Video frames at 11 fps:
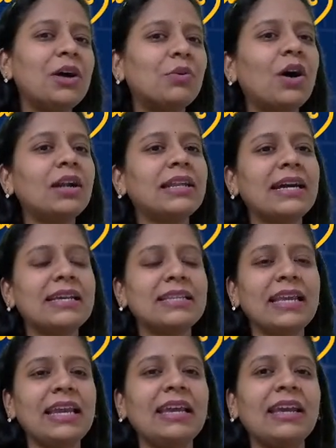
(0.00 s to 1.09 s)
What are
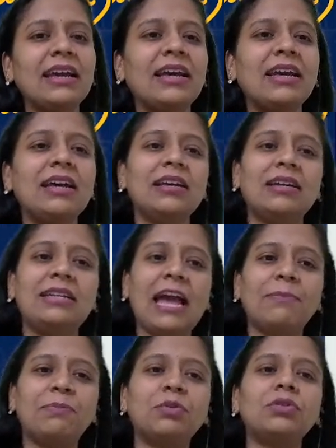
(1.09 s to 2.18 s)
they?
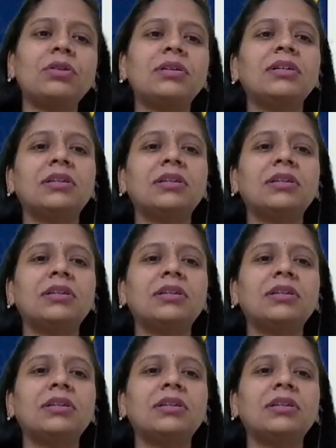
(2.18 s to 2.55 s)
Tap root,